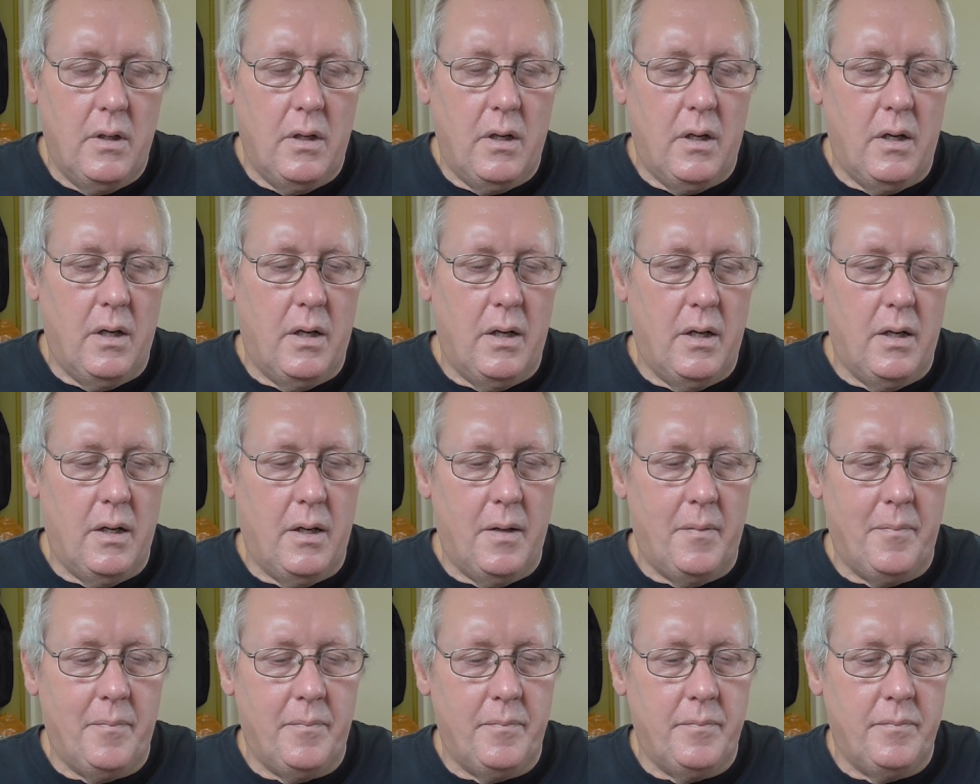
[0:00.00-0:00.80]

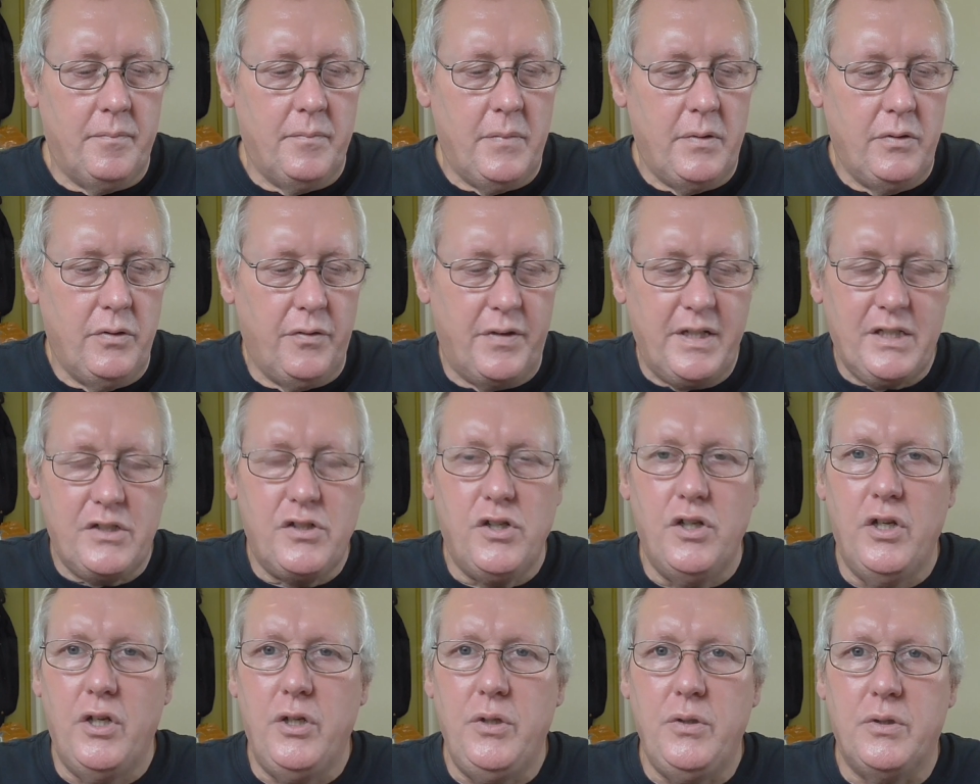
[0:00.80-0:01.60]
Nothing's
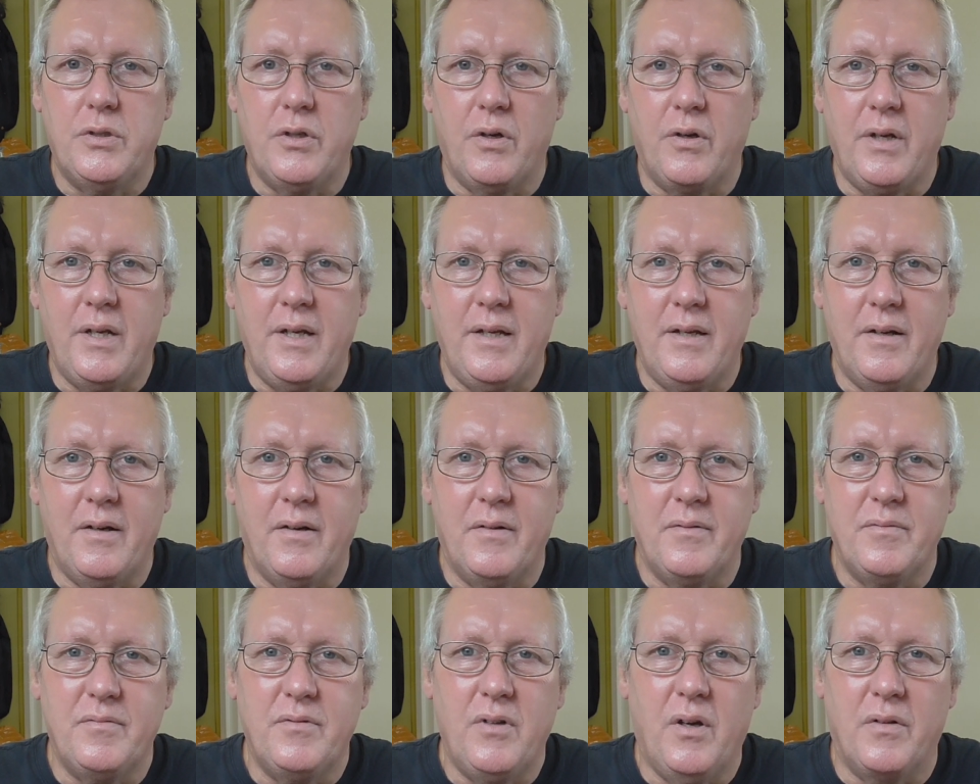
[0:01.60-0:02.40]
loose on it.
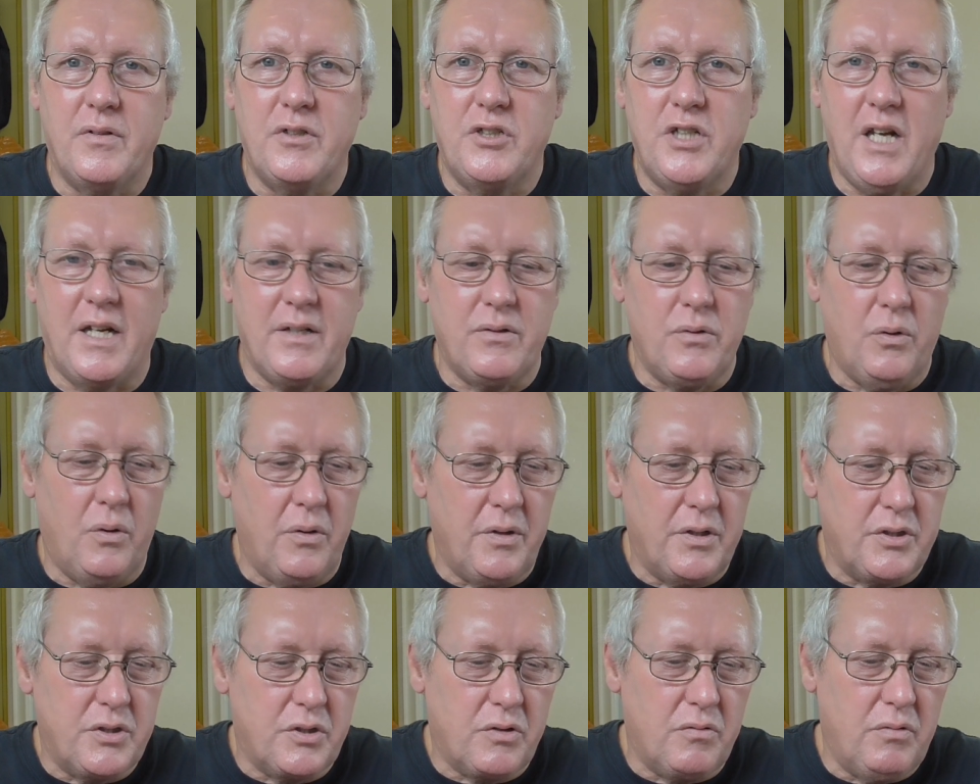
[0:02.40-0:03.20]
I've checked all
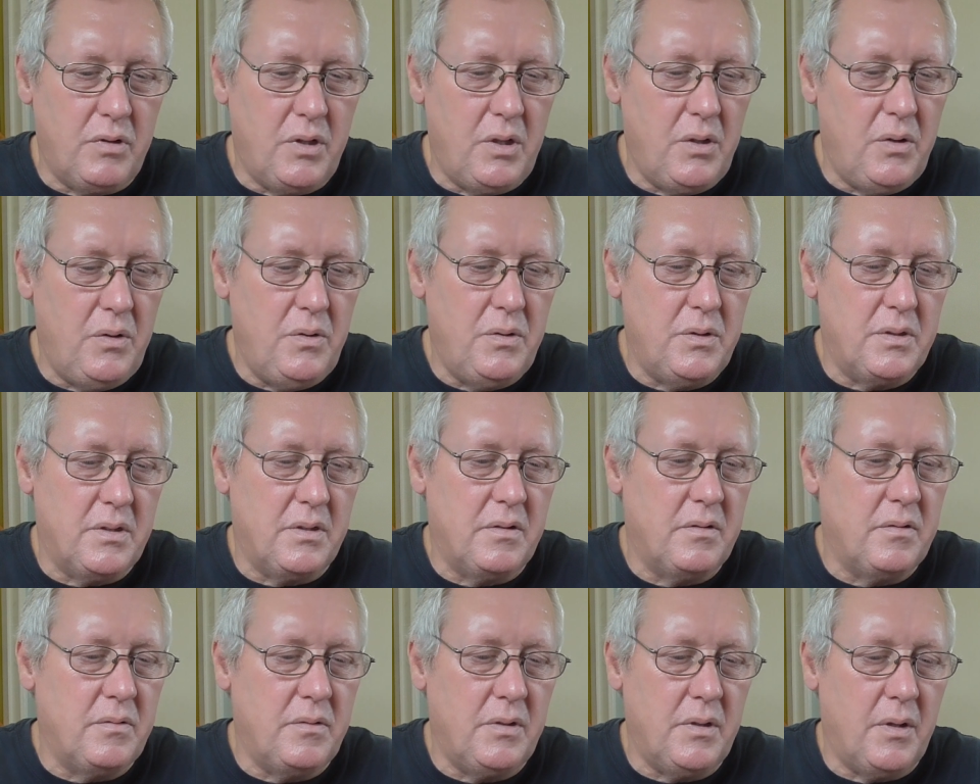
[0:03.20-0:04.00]
the screws,
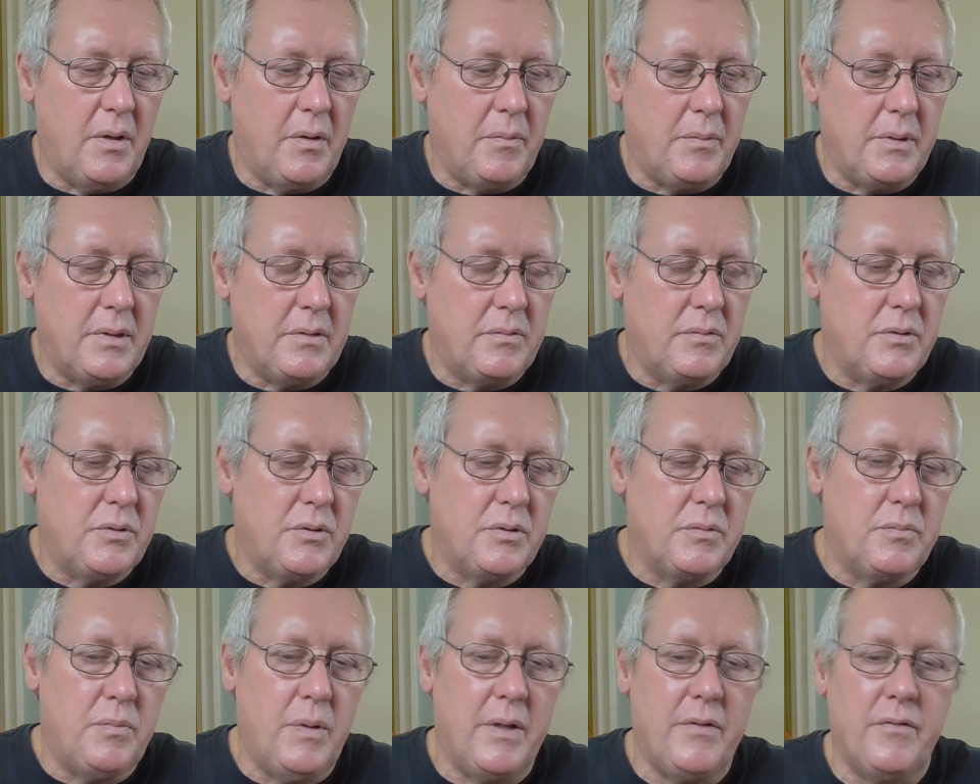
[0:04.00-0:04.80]
and you know, we
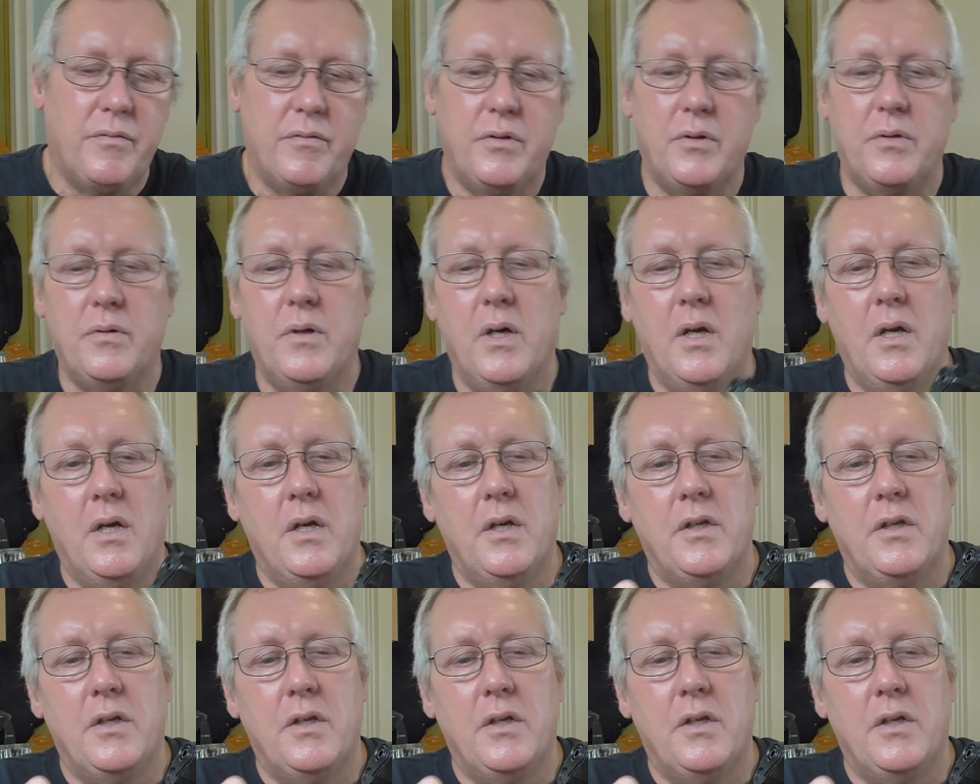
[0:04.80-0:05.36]
just went through.